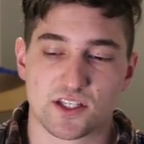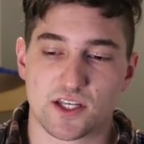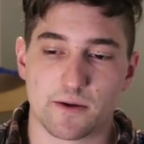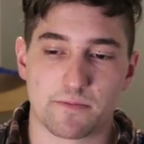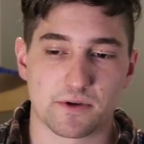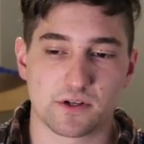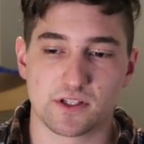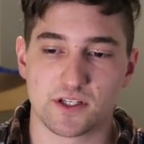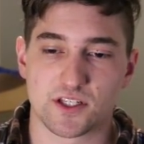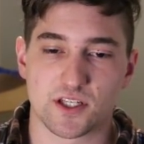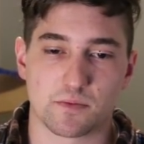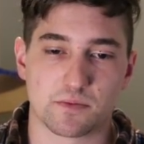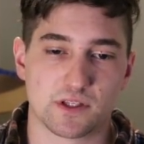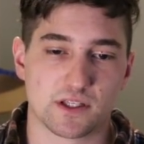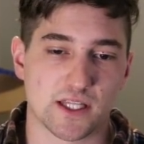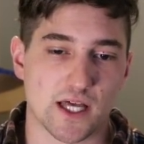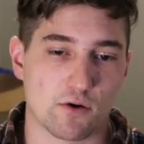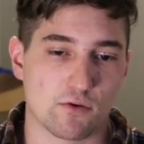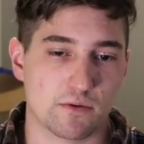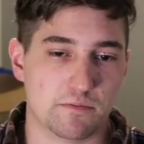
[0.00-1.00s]
Typically
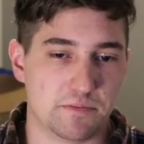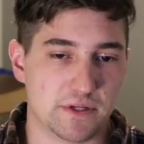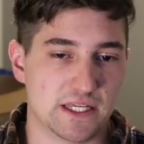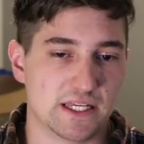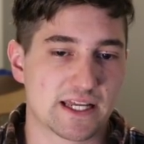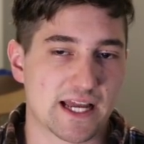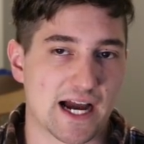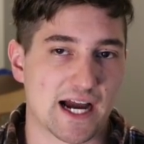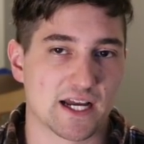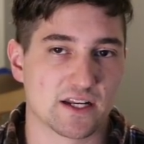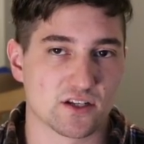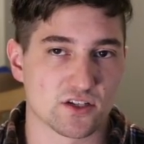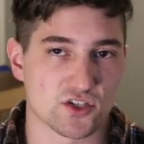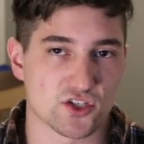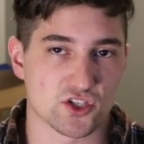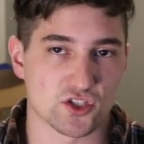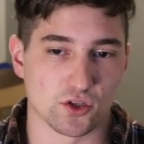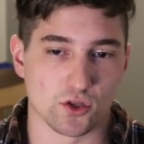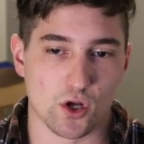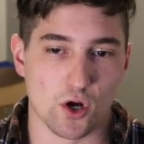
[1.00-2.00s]
something that would be kind of
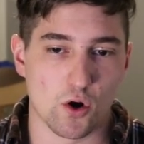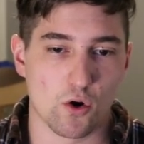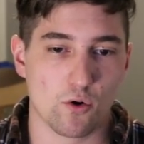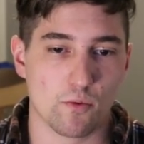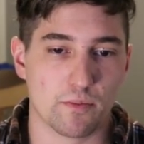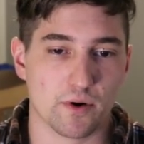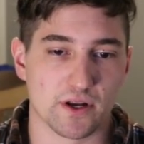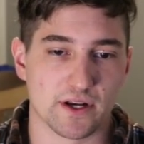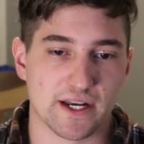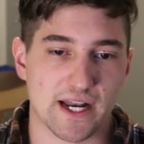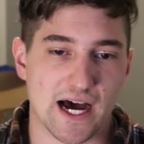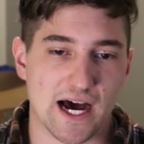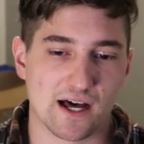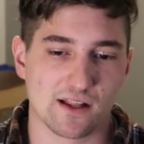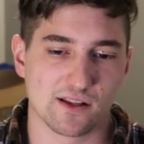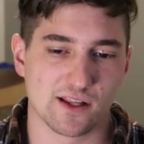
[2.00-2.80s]
slow, but not